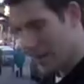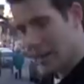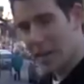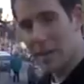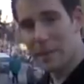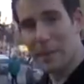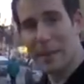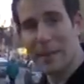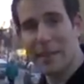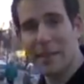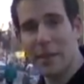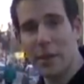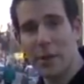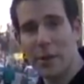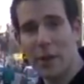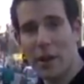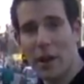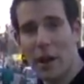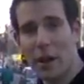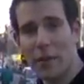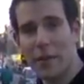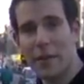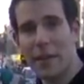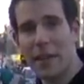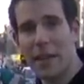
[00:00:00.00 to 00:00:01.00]
He spent two and
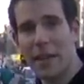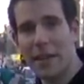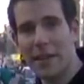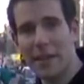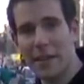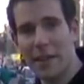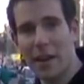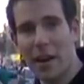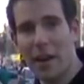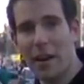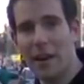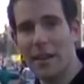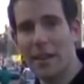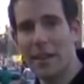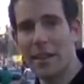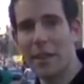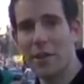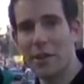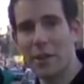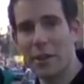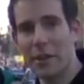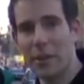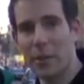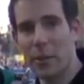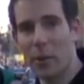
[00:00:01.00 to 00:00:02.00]
a half years in
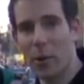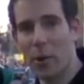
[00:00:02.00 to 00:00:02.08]
hiding during